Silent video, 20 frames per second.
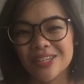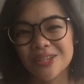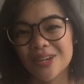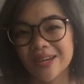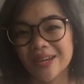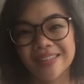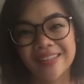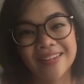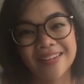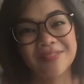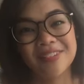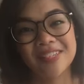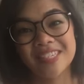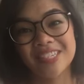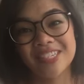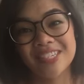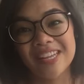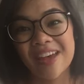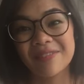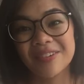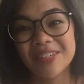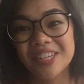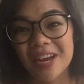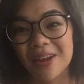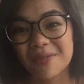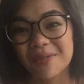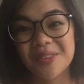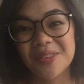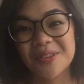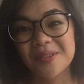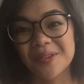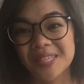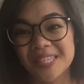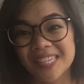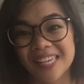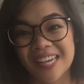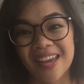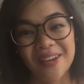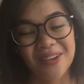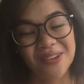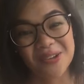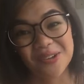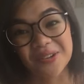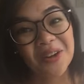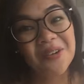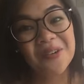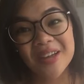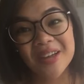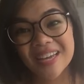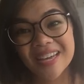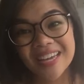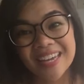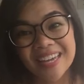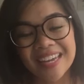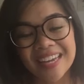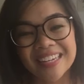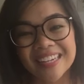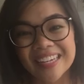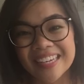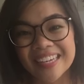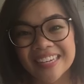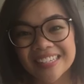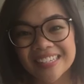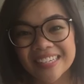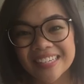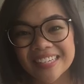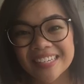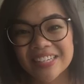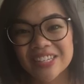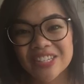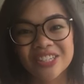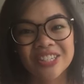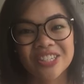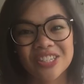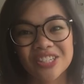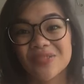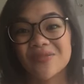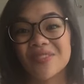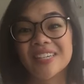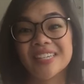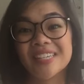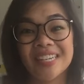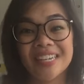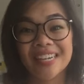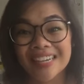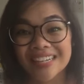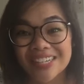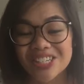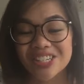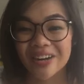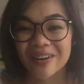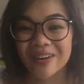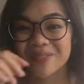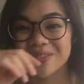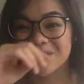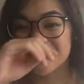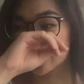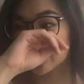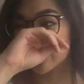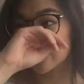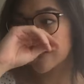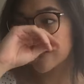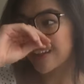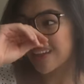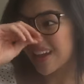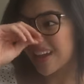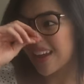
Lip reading: I'd love to just have a chat with you and see how you're going in English and just VC in general.